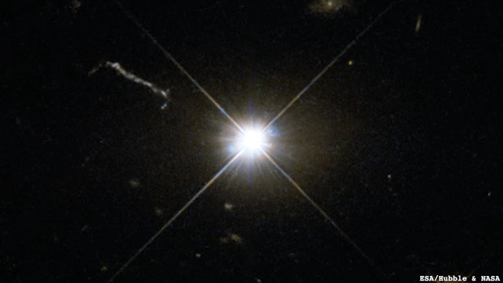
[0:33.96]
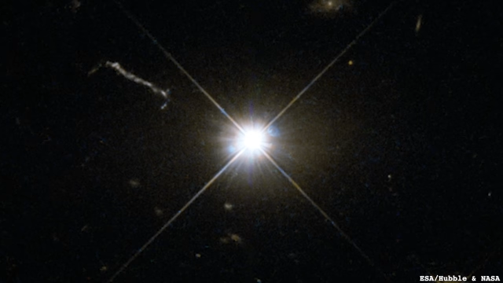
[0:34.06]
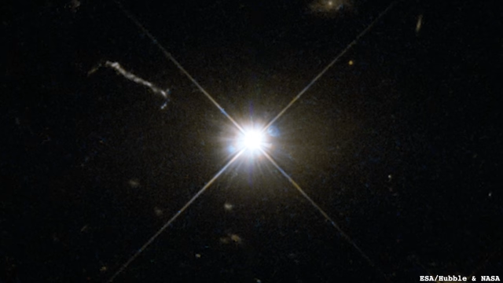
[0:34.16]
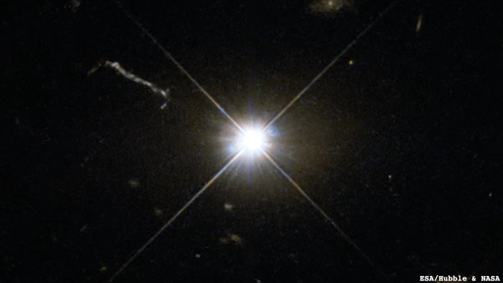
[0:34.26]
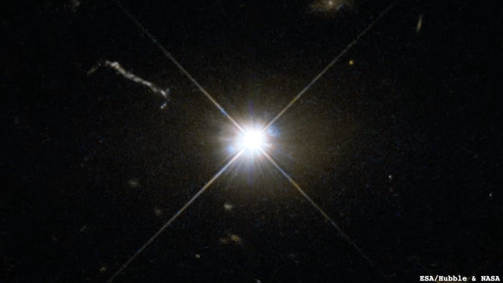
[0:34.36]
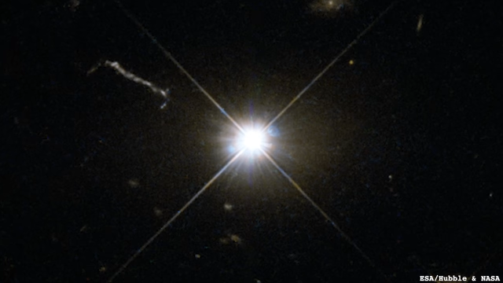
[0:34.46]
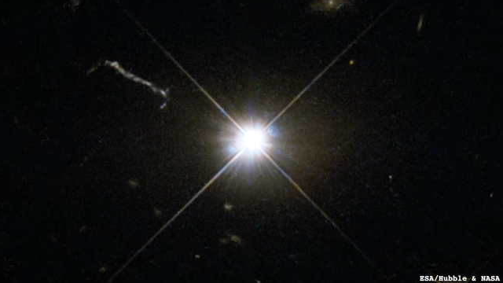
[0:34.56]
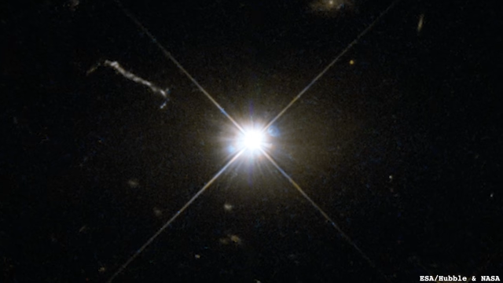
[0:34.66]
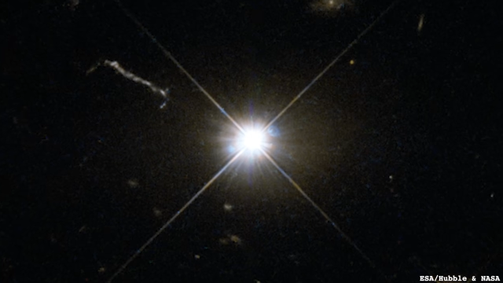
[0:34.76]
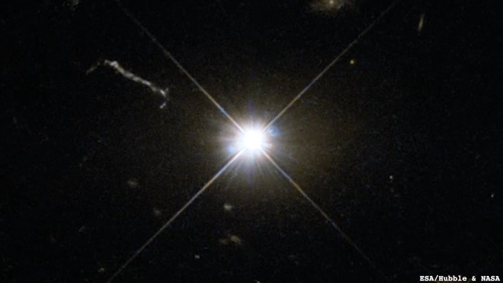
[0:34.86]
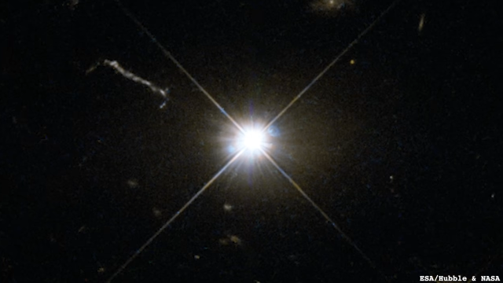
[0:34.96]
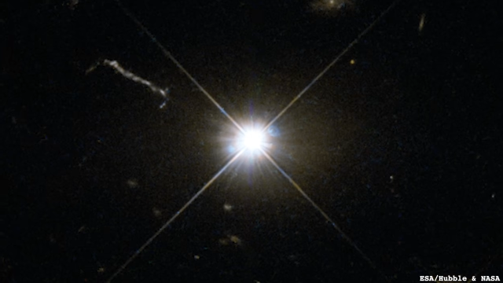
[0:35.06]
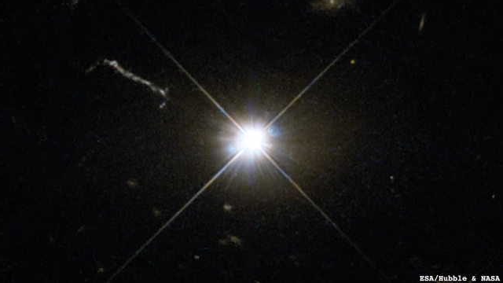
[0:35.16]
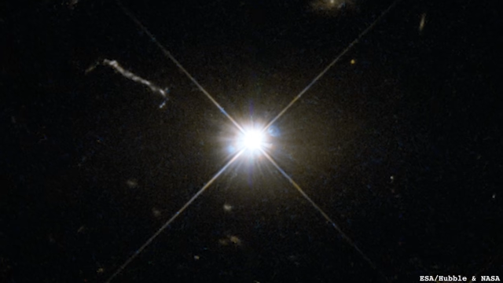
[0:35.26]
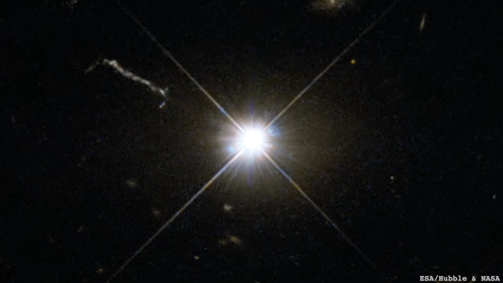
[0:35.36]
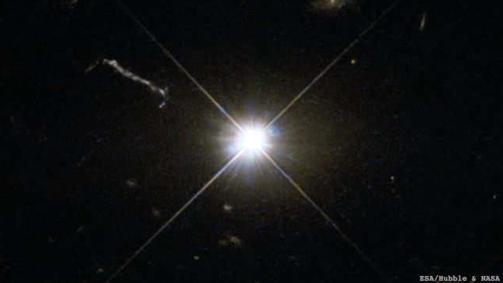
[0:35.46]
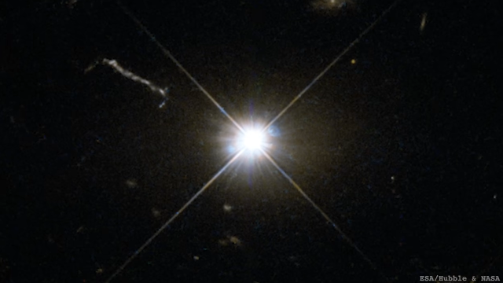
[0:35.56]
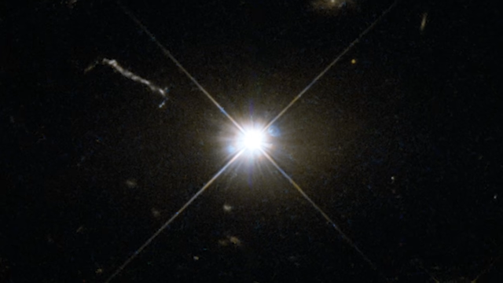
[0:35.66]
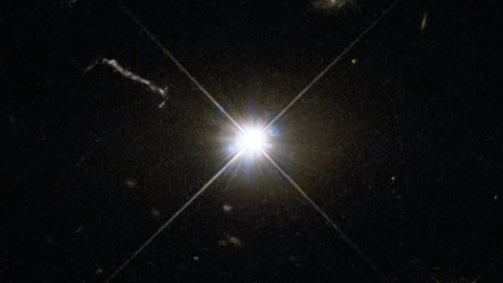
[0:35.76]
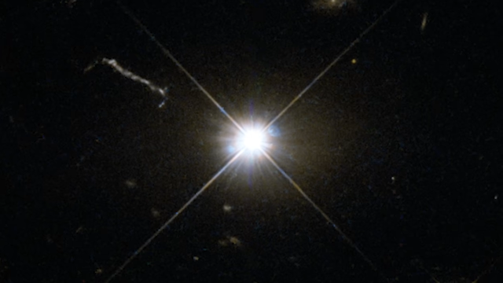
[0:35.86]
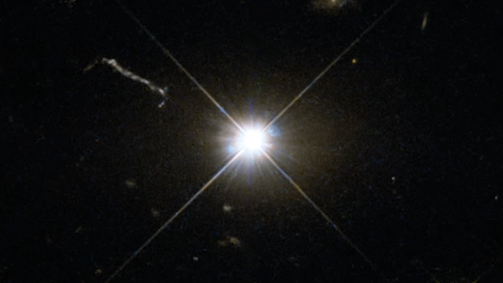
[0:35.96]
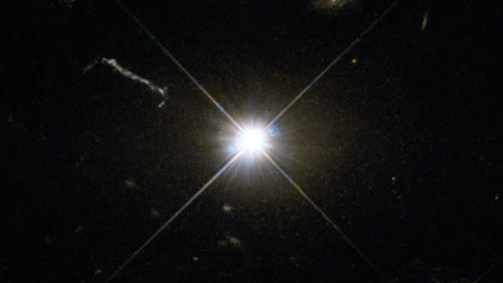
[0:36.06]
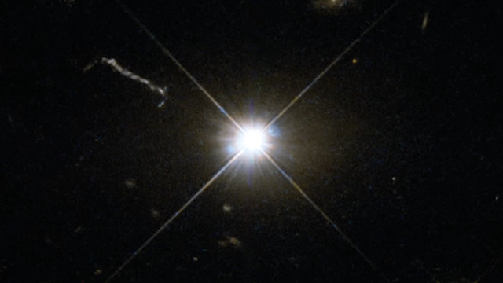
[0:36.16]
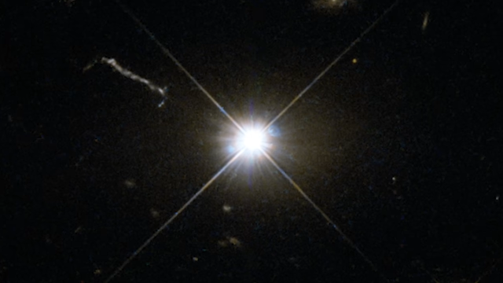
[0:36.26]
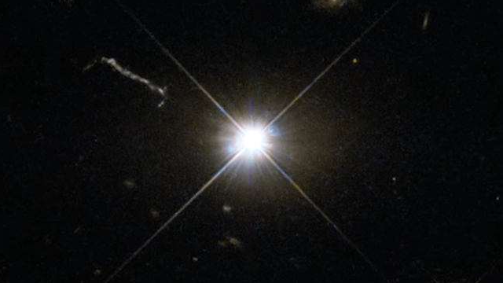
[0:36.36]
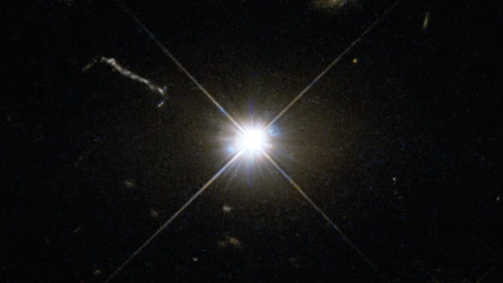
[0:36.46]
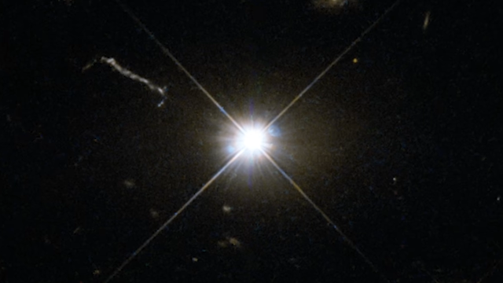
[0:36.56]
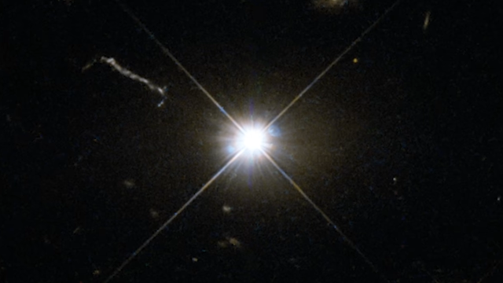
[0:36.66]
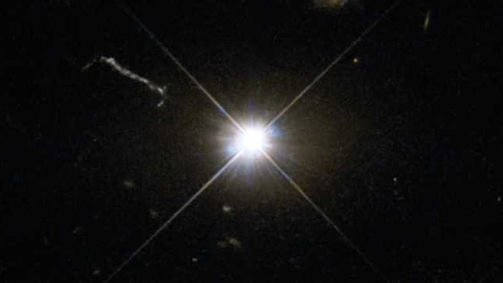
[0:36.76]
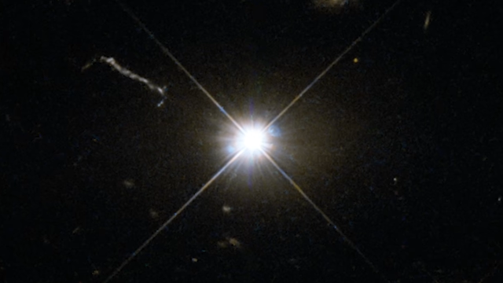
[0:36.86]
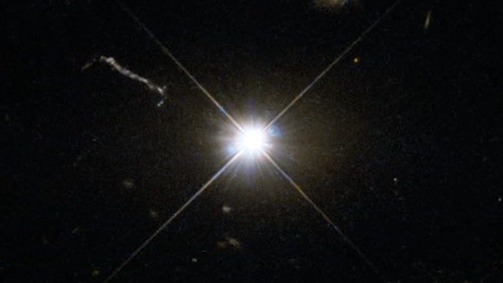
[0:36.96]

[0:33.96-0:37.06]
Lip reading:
[unreadable: no face in view]